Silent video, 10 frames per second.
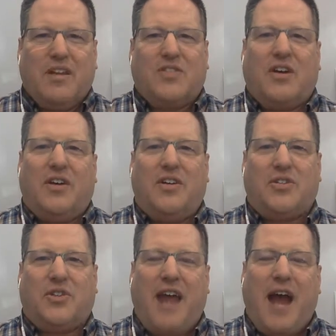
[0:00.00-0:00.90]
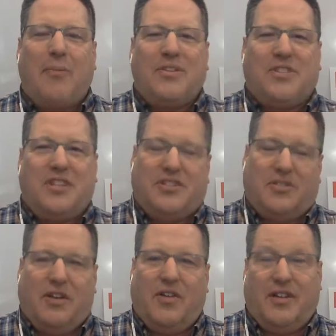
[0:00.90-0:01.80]
So what usually happens is,
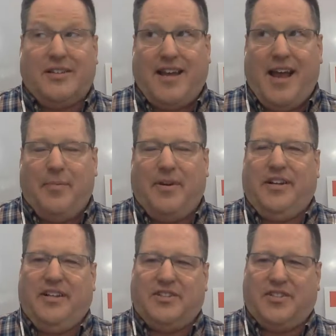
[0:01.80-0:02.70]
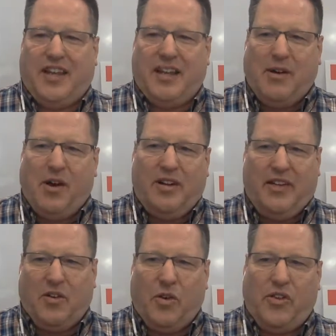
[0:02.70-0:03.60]
or how it does happen is, they come out,
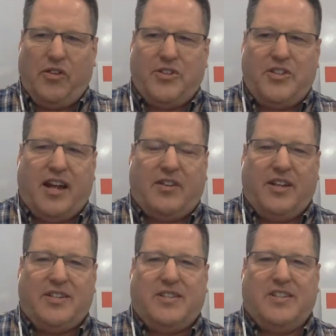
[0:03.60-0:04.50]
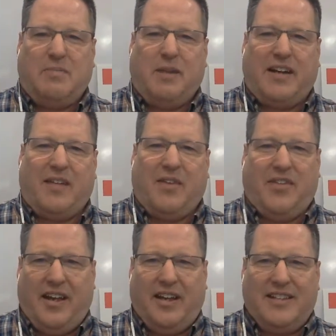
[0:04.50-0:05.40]
they go through their checklist, inspect
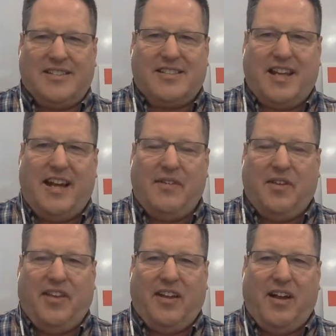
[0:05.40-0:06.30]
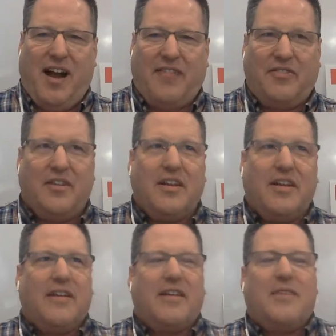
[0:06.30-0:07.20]
everything, and sign everything off.
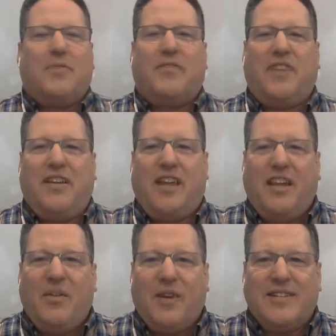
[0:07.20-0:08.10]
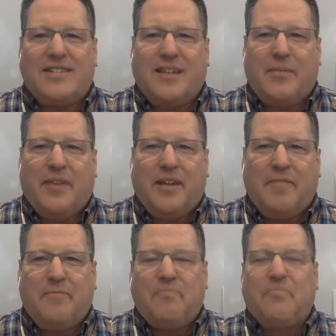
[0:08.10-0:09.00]
But if they ding you on
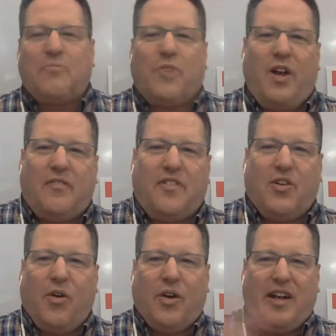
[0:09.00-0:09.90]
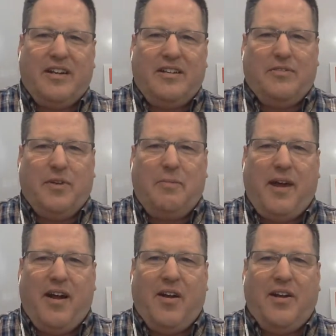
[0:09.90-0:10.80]
something, you have to go get it
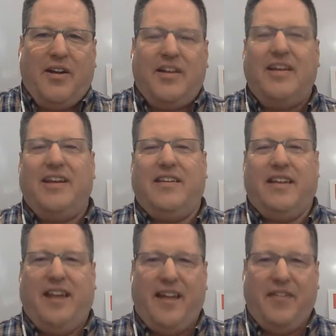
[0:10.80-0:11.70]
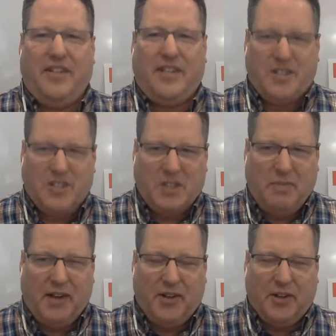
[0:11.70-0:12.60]
repaired and then have the TISH
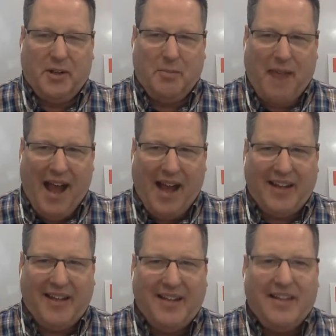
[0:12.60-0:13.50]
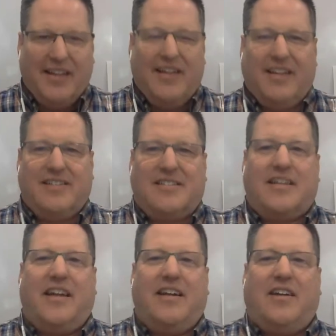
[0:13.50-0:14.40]
inspector come back and
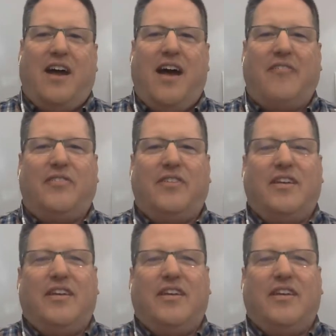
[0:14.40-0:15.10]
sign it off.